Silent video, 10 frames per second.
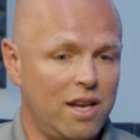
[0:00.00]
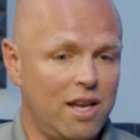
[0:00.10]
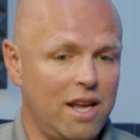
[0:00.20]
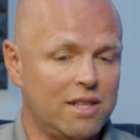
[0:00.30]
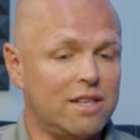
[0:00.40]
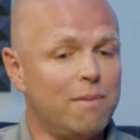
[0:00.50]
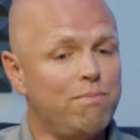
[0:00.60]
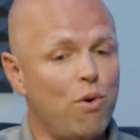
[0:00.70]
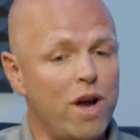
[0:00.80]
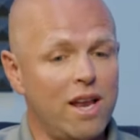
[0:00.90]
And at some
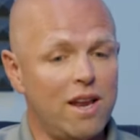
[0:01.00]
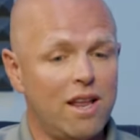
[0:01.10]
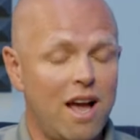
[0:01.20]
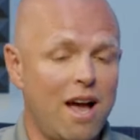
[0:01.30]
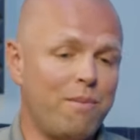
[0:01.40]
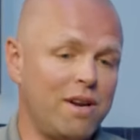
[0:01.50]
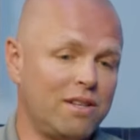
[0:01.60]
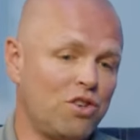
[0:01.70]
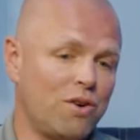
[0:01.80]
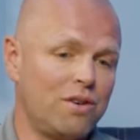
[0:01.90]
point I'm going
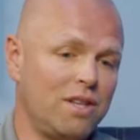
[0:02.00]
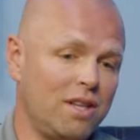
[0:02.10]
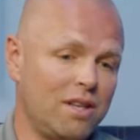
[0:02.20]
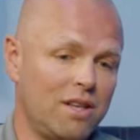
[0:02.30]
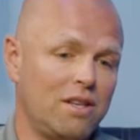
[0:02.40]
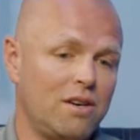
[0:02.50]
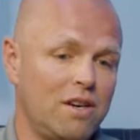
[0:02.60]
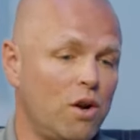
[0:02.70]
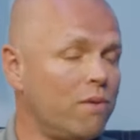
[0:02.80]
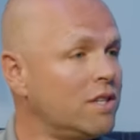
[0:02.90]
to turn
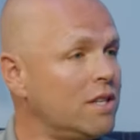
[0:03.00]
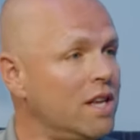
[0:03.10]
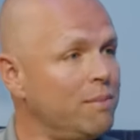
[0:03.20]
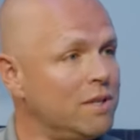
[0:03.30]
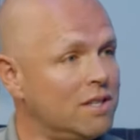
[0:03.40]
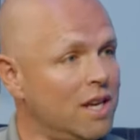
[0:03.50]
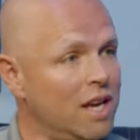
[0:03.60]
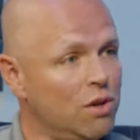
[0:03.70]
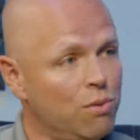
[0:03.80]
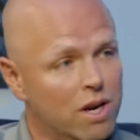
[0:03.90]
turn it over to them and
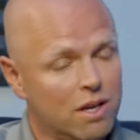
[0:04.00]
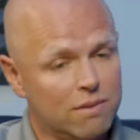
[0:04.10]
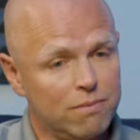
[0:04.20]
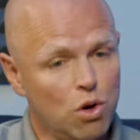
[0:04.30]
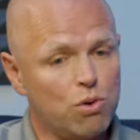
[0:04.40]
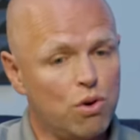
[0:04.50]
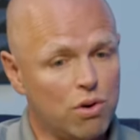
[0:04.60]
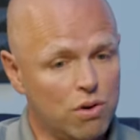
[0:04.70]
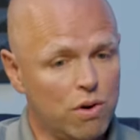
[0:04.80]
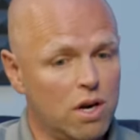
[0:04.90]
say, "You want to go
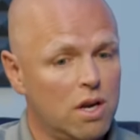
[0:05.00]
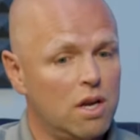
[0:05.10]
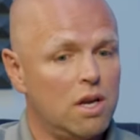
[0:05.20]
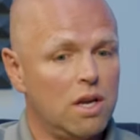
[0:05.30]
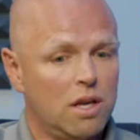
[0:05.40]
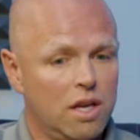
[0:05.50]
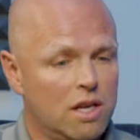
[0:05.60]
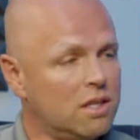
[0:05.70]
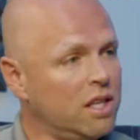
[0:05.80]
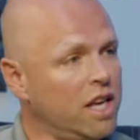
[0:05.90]
door to door? Get
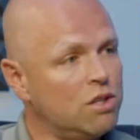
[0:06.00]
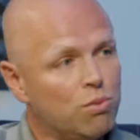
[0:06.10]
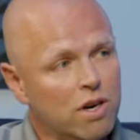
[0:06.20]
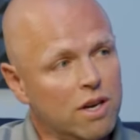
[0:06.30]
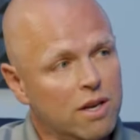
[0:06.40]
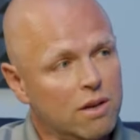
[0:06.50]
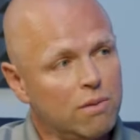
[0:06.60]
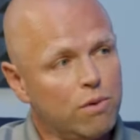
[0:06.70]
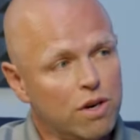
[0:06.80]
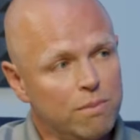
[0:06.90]
us leads. We're going to
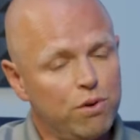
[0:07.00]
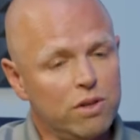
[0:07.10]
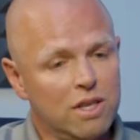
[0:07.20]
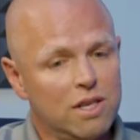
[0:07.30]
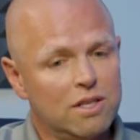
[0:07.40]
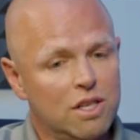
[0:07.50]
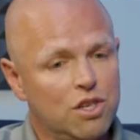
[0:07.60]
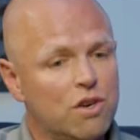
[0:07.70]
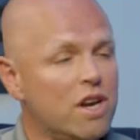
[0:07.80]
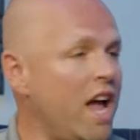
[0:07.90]
we're going to put these
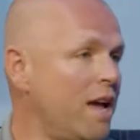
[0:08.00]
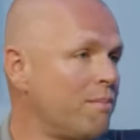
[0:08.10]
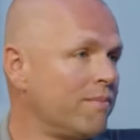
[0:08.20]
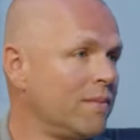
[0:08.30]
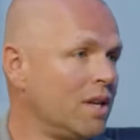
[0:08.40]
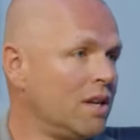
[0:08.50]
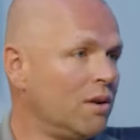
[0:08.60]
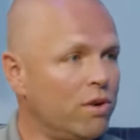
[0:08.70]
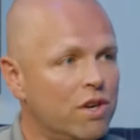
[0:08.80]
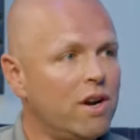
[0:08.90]
in your name.
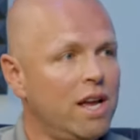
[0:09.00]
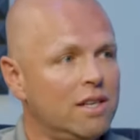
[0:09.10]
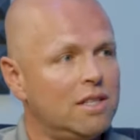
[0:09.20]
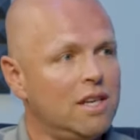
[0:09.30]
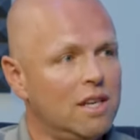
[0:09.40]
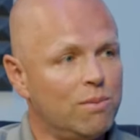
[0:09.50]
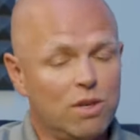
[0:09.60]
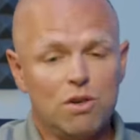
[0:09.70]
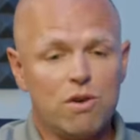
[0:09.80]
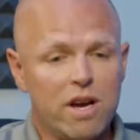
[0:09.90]
When you're 18,
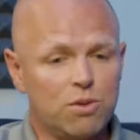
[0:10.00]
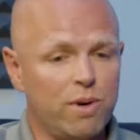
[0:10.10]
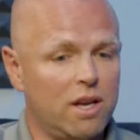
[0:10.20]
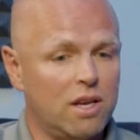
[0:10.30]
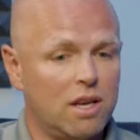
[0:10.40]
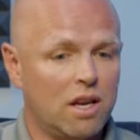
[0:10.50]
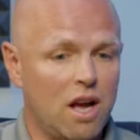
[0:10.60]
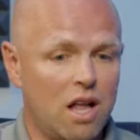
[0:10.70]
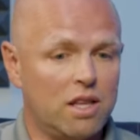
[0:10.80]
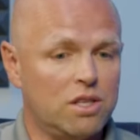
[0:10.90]
when you graduate
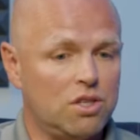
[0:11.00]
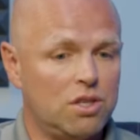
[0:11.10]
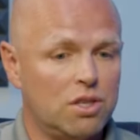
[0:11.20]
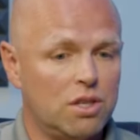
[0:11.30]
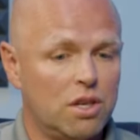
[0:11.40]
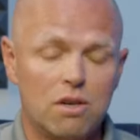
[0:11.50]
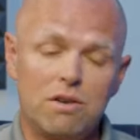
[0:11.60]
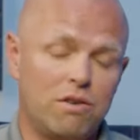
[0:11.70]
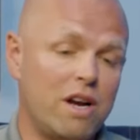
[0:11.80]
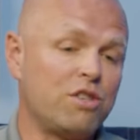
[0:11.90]
college or
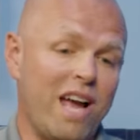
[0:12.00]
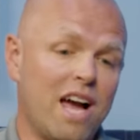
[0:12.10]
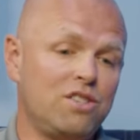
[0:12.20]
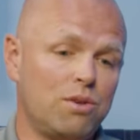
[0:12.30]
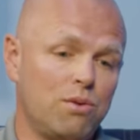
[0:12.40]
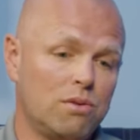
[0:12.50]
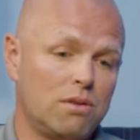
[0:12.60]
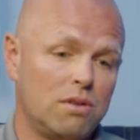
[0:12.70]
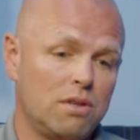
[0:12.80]
graduate high school.